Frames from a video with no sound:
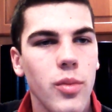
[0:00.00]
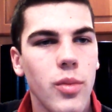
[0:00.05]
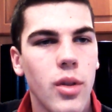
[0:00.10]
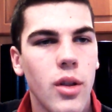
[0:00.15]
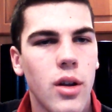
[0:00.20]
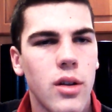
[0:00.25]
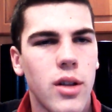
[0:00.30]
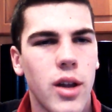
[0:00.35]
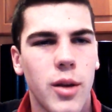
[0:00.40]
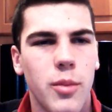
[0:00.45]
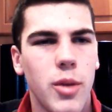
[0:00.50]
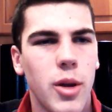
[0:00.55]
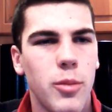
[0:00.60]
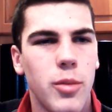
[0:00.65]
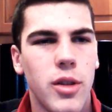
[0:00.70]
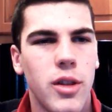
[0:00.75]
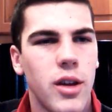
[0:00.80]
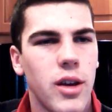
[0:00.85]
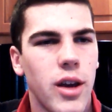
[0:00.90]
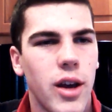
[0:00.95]
Like maybe
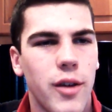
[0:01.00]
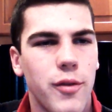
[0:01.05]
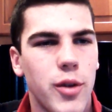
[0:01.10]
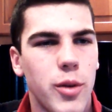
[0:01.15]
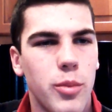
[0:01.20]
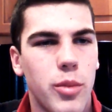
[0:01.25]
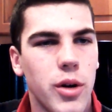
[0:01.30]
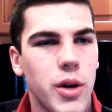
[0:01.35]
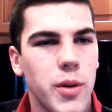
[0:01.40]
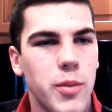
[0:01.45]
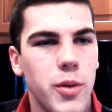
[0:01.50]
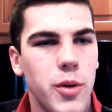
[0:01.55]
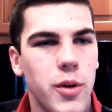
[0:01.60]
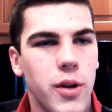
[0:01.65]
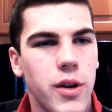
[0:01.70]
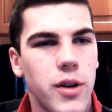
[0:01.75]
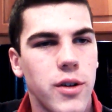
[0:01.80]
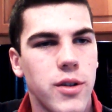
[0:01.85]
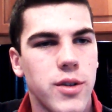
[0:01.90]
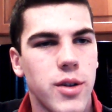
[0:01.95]
they have to book a
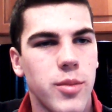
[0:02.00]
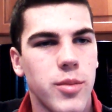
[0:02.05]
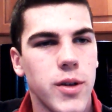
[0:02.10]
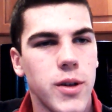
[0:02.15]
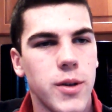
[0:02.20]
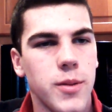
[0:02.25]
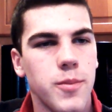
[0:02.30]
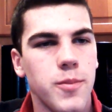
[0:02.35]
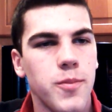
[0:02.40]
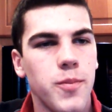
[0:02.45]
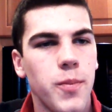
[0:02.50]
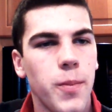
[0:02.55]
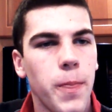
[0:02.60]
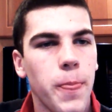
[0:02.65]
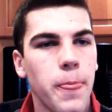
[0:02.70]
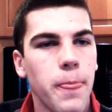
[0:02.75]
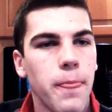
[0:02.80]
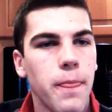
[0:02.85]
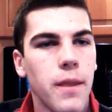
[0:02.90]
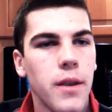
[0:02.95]
Moonit or something.
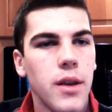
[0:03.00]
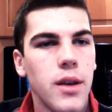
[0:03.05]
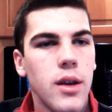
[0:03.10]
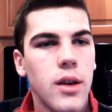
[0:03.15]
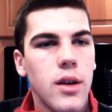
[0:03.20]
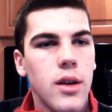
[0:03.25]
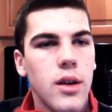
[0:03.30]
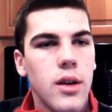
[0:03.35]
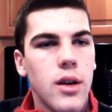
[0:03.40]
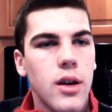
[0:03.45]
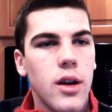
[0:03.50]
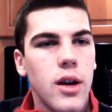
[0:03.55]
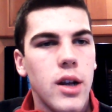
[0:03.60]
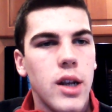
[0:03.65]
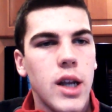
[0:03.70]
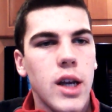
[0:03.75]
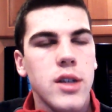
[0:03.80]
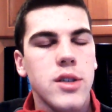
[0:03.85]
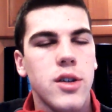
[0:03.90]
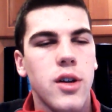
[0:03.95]
Alright,
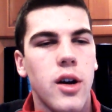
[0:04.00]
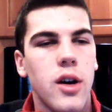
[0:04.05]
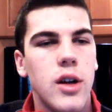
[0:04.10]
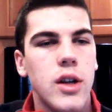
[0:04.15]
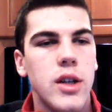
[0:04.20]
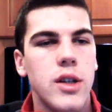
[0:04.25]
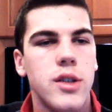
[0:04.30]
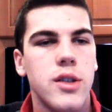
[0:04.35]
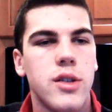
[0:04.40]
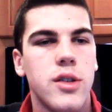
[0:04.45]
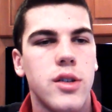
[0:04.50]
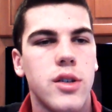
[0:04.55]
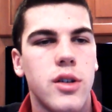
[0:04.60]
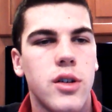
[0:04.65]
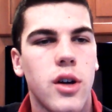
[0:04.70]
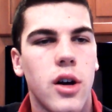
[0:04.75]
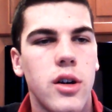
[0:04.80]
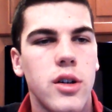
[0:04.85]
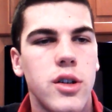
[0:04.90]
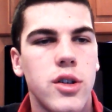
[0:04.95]
next card is
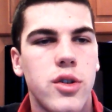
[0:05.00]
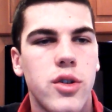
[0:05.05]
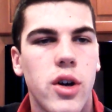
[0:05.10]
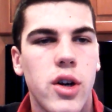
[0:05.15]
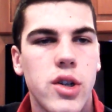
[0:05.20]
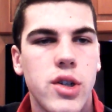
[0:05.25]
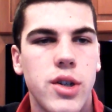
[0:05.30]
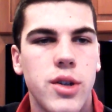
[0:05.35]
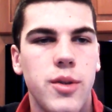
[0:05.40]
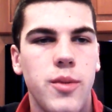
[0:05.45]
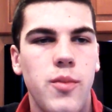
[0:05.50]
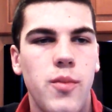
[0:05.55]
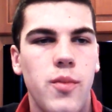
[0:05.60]
Card Destruction.